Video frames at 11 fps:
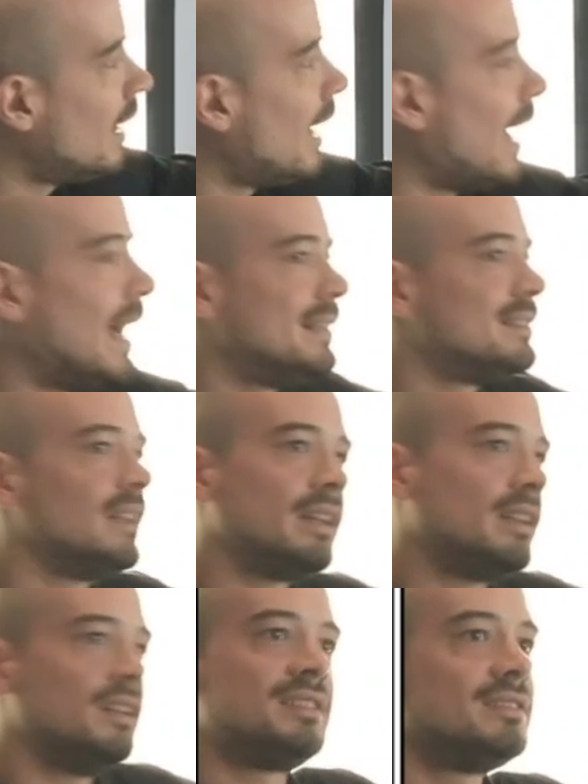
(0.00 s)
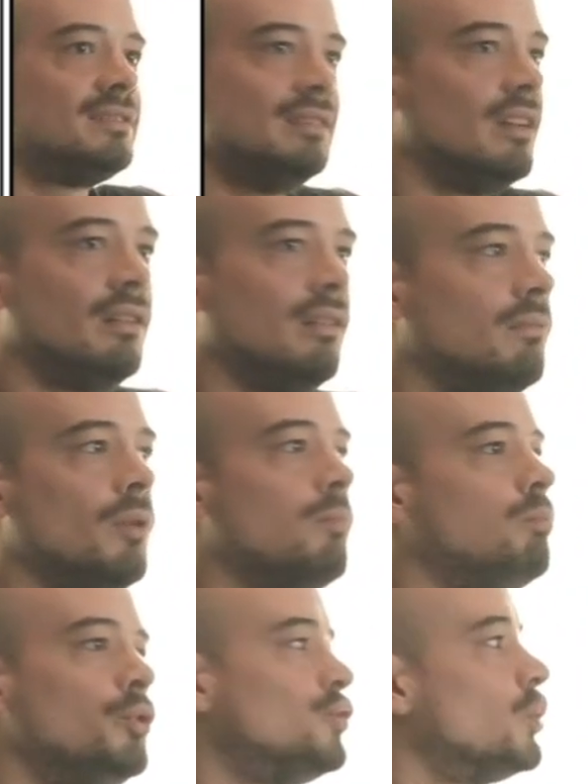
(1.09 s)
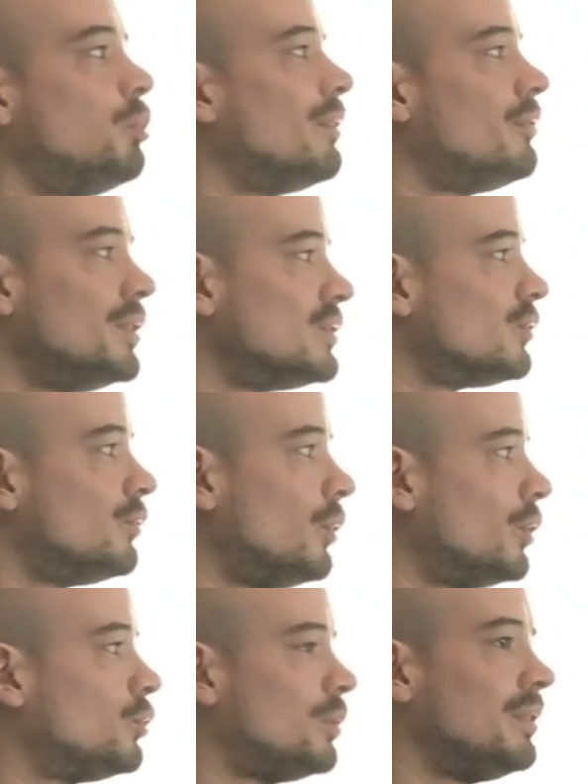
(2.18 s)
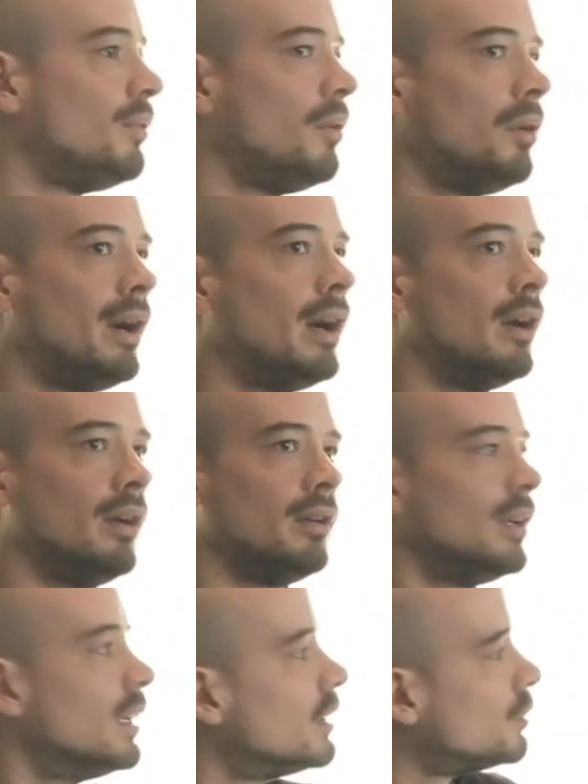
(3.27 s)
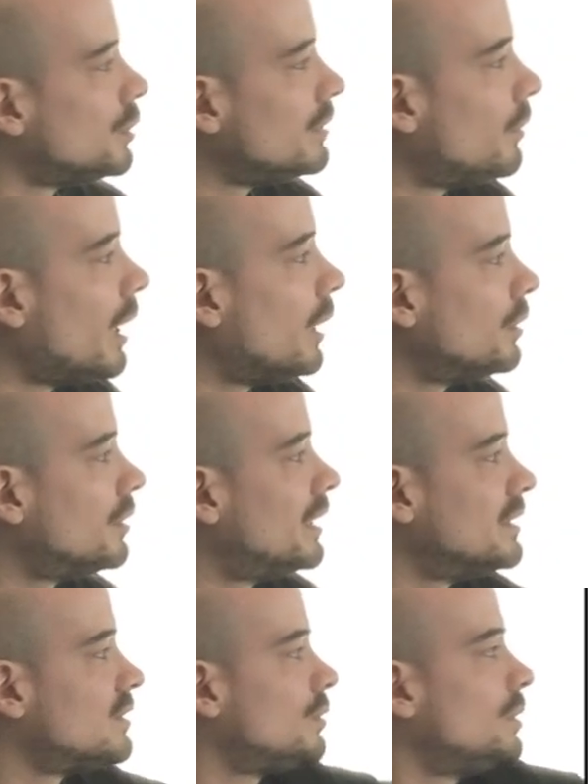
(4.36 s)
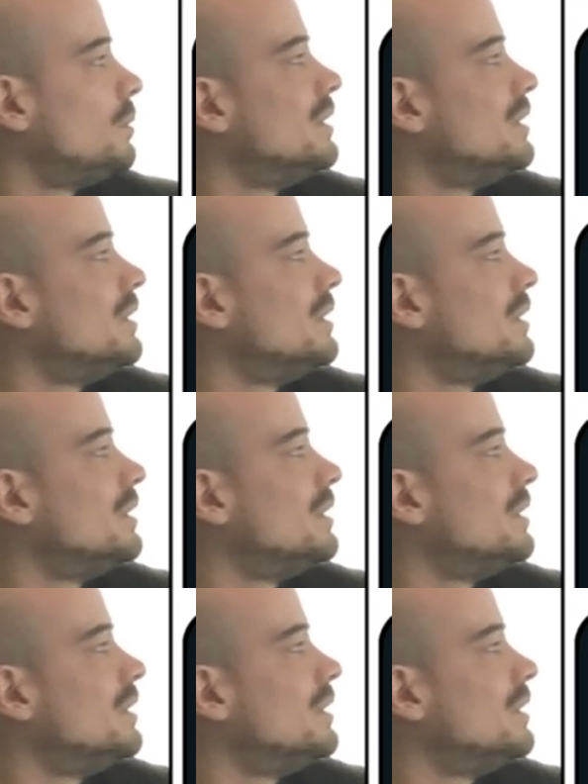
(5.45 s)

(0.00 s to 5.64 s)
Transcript: has like a user preference for 24 hour, and so it would